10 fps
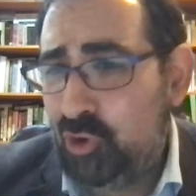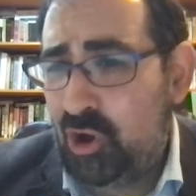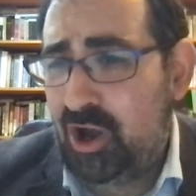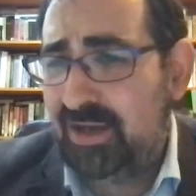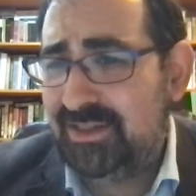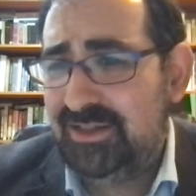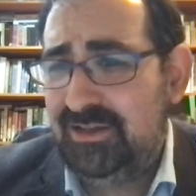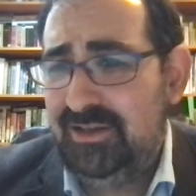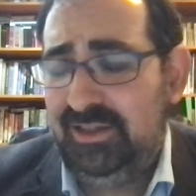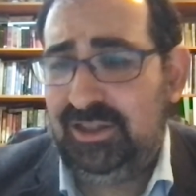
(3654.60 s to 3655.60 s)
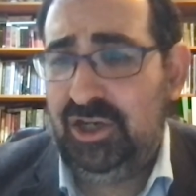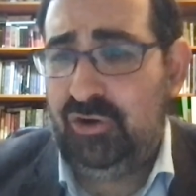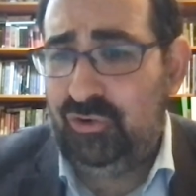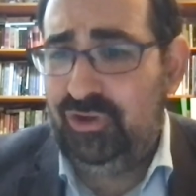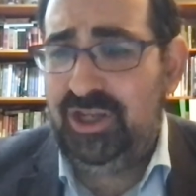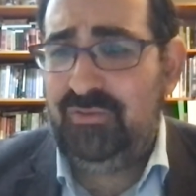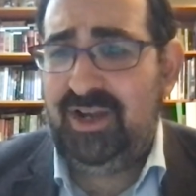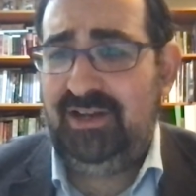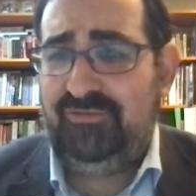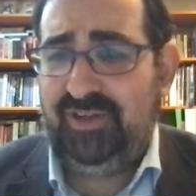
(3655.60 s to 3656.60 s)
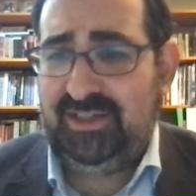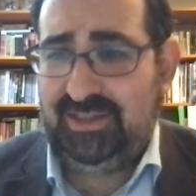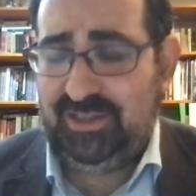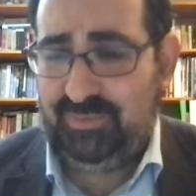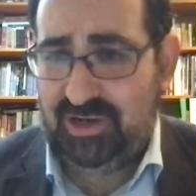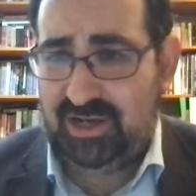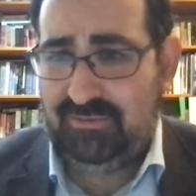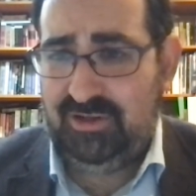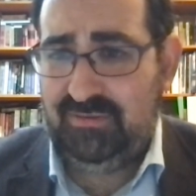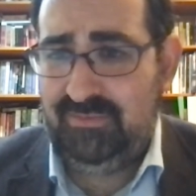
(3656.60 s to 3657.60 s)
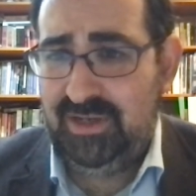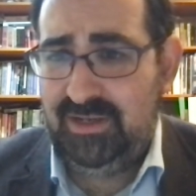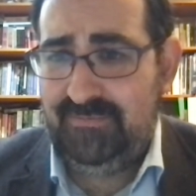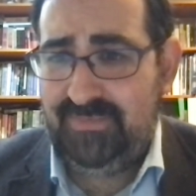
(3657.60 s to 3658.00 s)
lost that the only way to fix this problem